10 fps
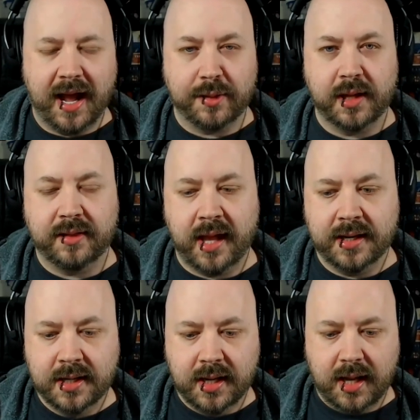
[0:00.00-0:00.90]
I think
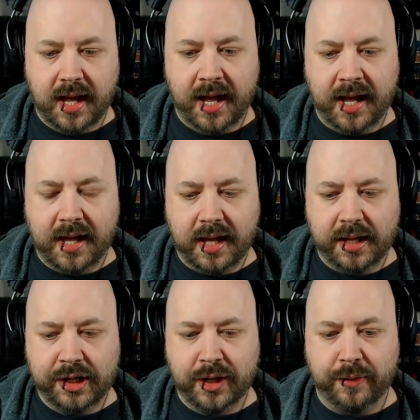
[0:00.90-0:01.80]
that
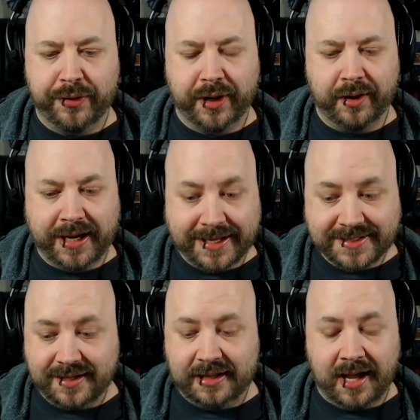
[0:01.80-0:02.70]
there
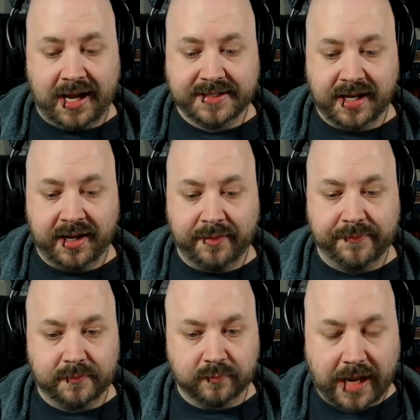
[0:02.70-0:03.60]
is a lot
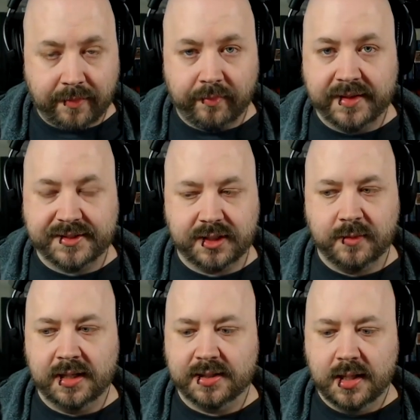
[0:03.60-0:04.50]
of randomness
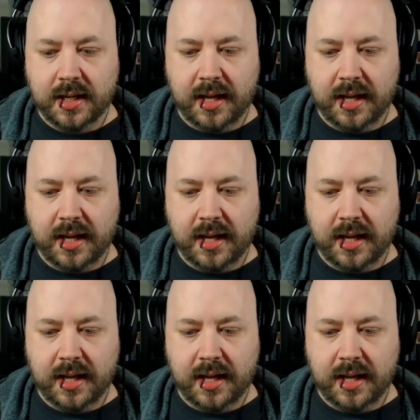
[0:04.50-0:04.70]
to it.